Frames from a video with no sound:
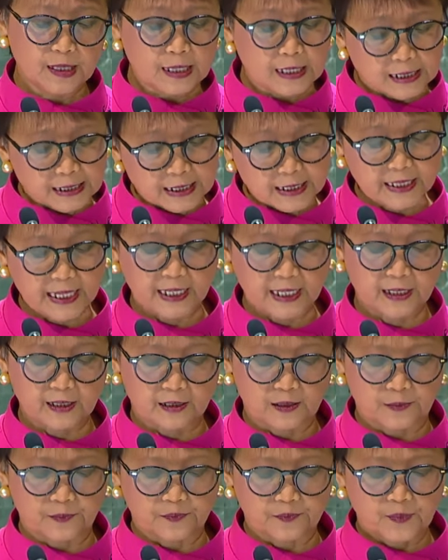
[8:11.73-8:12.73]
Second,
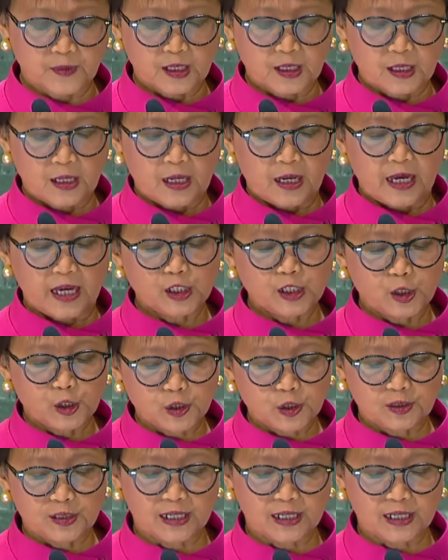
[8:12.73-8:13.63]
ensure